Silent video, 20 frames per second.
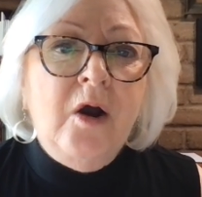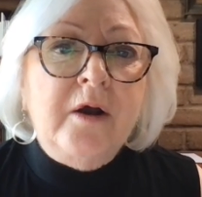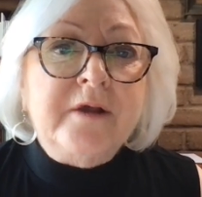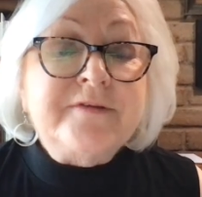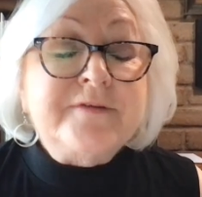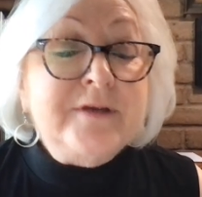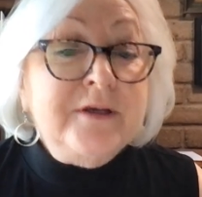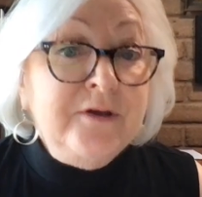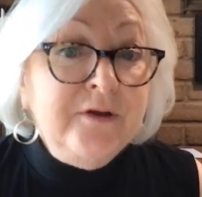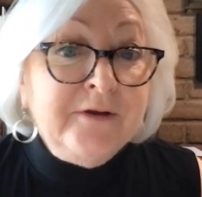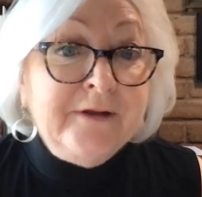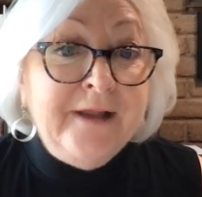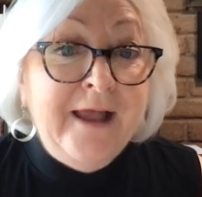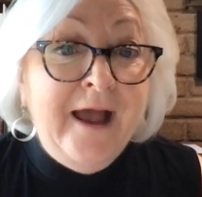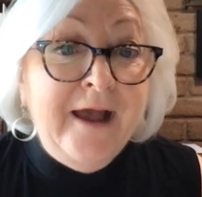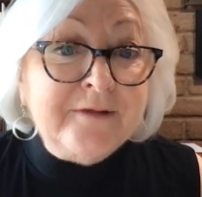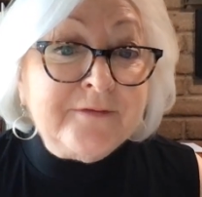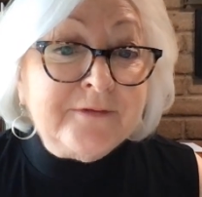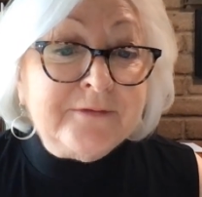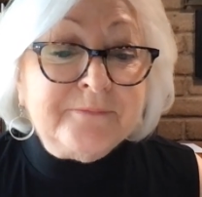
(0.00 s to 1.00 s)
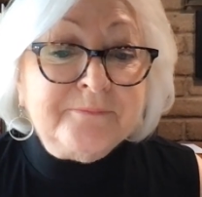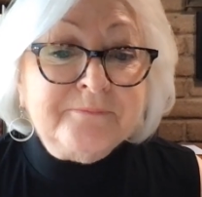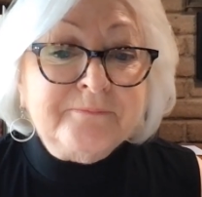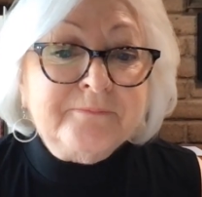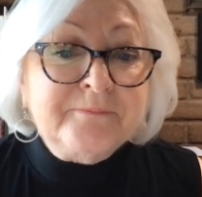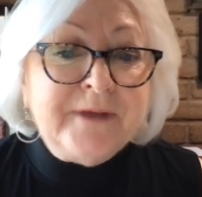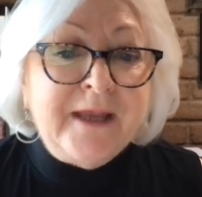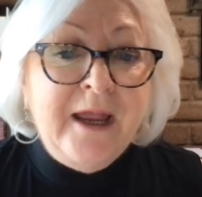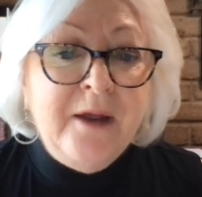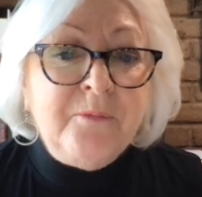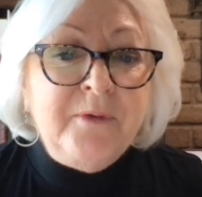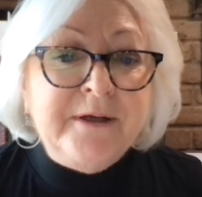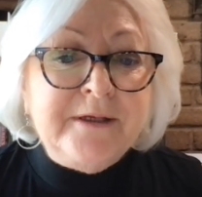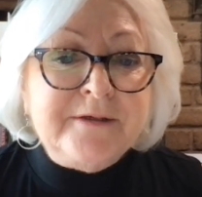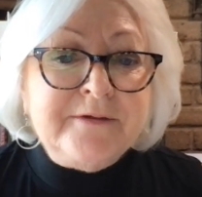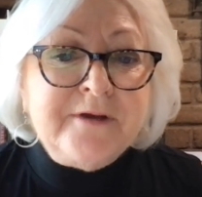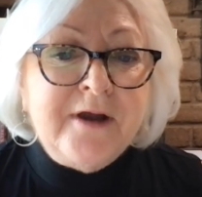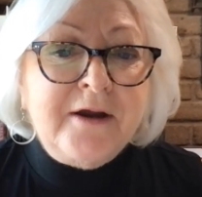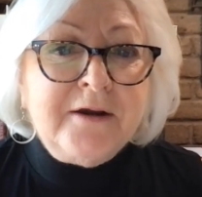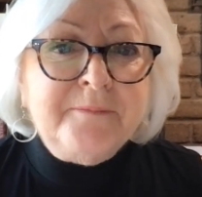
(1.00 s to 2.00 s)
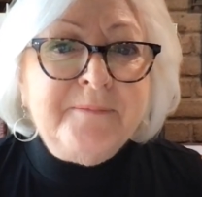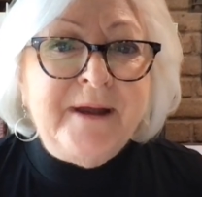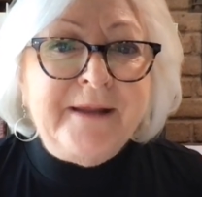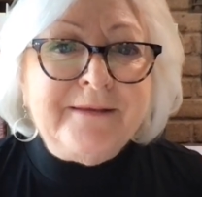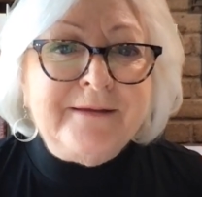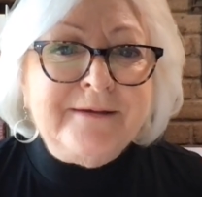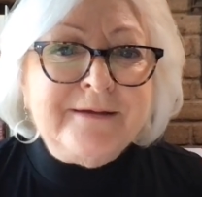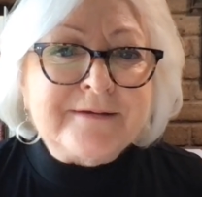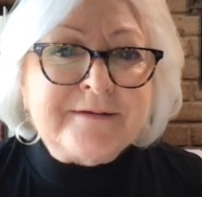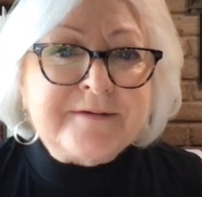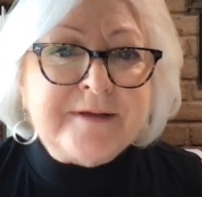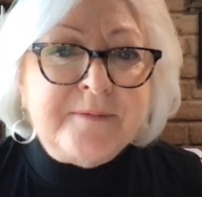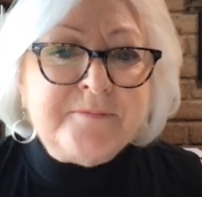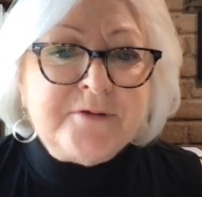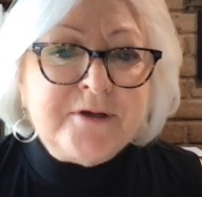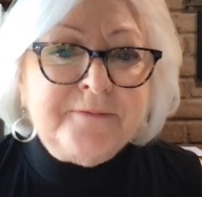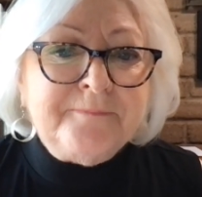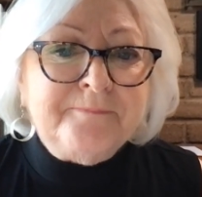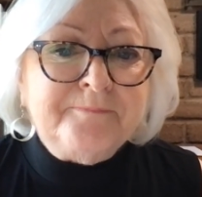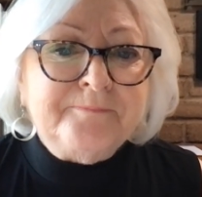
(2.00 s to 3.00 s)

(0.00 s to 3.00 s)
See you in class. Can't wait to talk about the next subject.